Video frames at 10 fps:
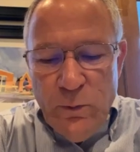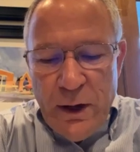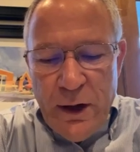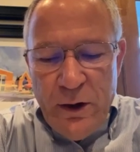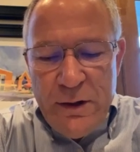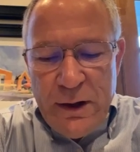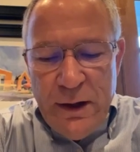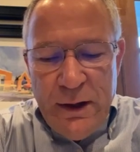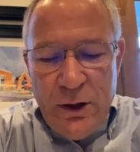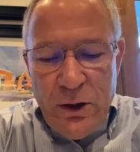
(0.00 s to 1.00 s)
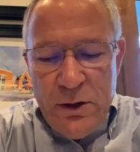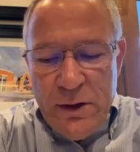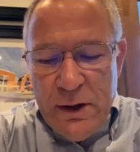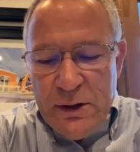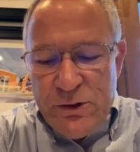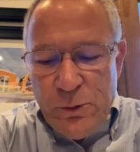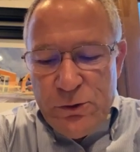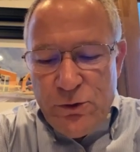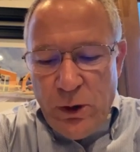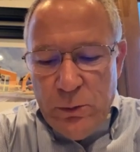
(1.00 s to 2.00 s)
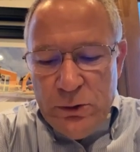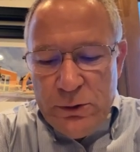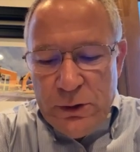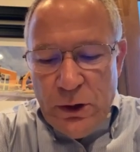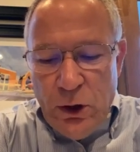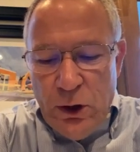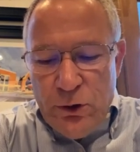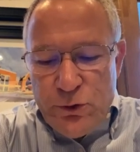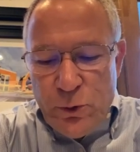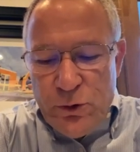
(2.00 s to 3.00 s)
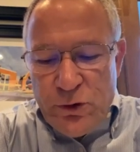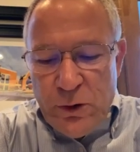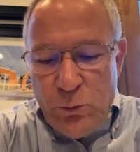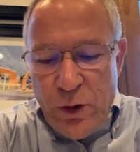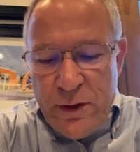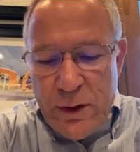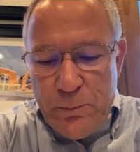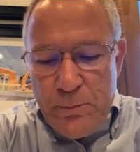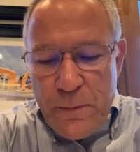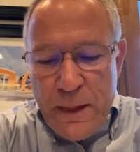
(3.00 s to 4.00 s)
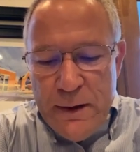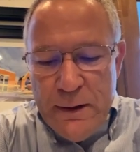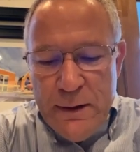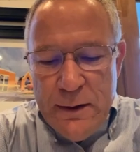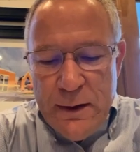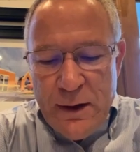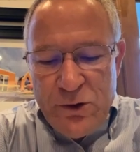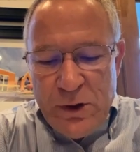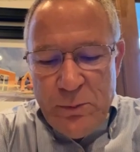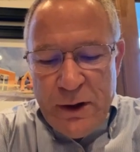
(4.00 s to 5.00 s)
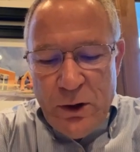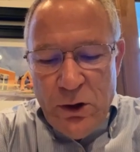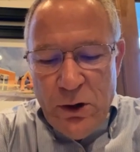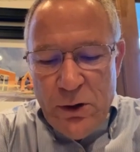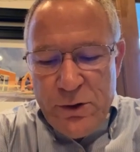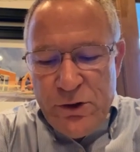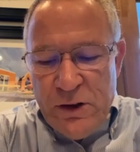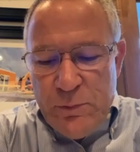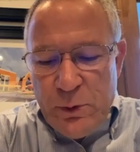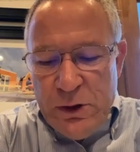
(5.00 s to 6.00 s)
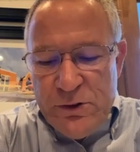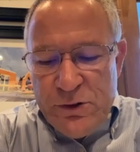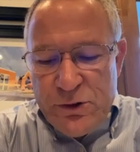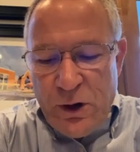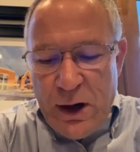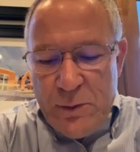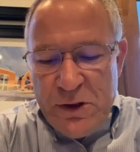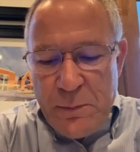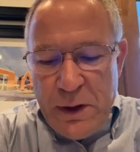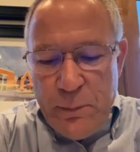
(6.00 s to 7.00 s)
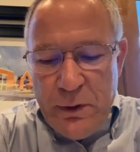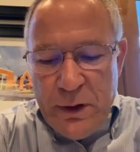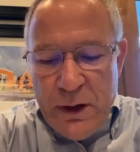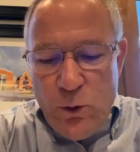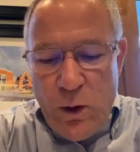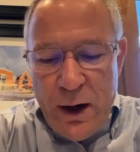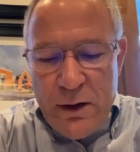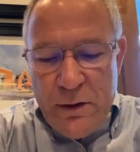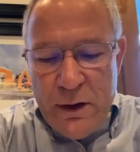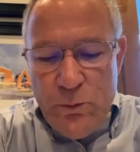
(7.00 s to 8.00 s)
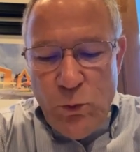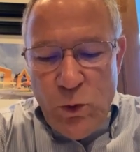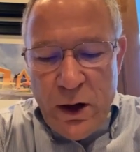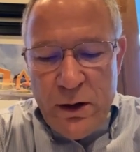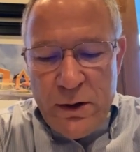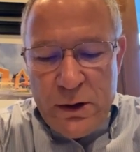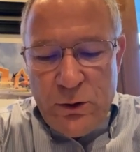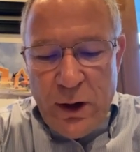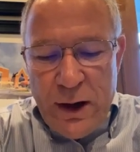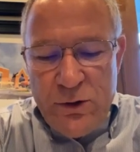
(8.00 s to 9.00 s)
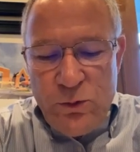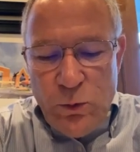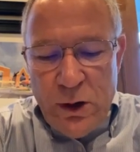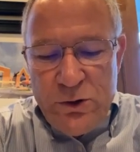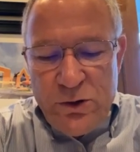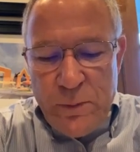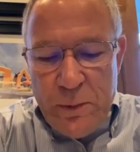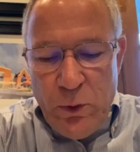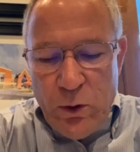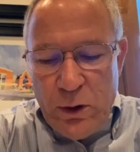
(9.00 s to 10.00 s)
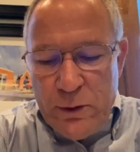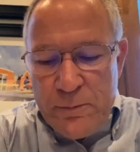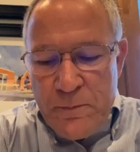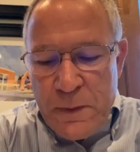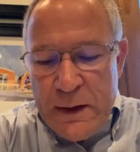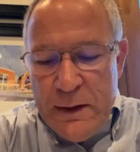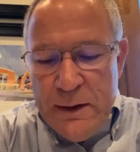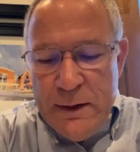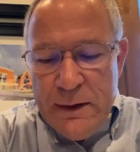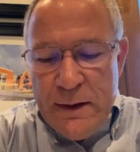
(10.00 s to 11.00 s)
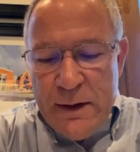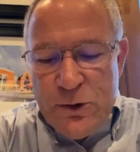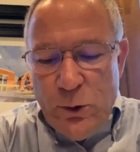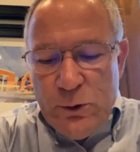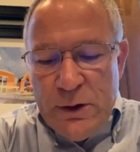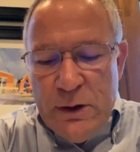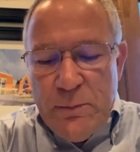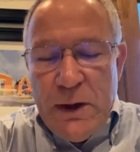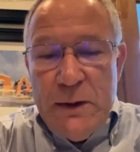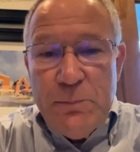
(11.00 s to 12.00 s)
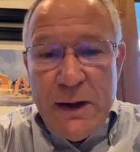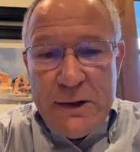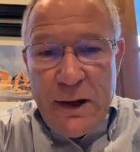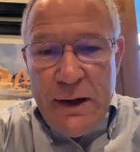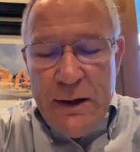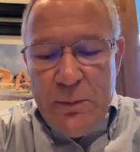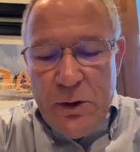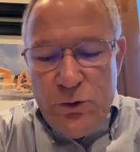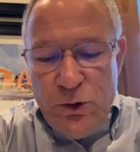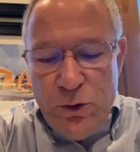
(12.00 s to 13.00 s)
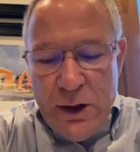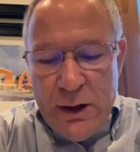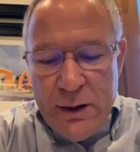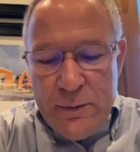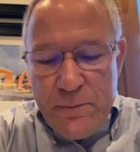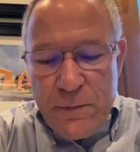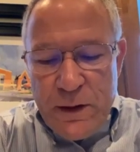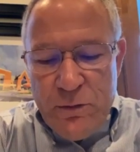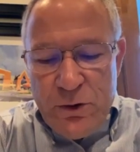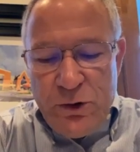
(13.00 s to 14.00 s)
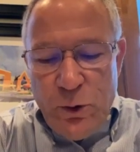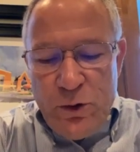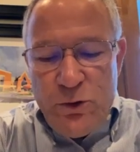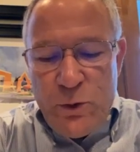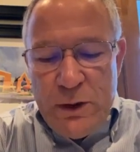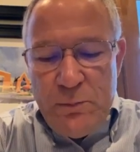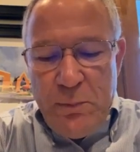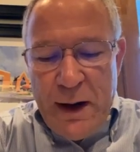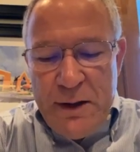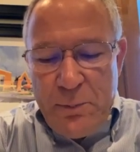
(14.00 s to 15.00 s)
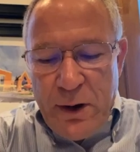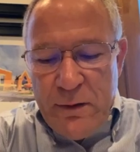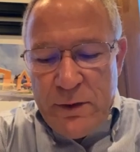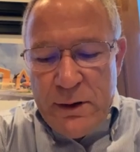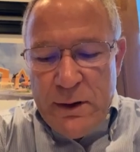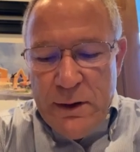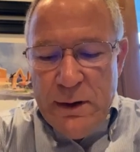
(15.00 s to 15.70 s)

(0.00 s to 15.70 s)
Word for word: When Herod the king heard this, he was troubled, and all Jerusalem with him. And assembling all the chief priests and scribes of the people, he inquired of them where the Christ was to be born. They told him, In Bethlehem of Judea, for so it is written by the prophet,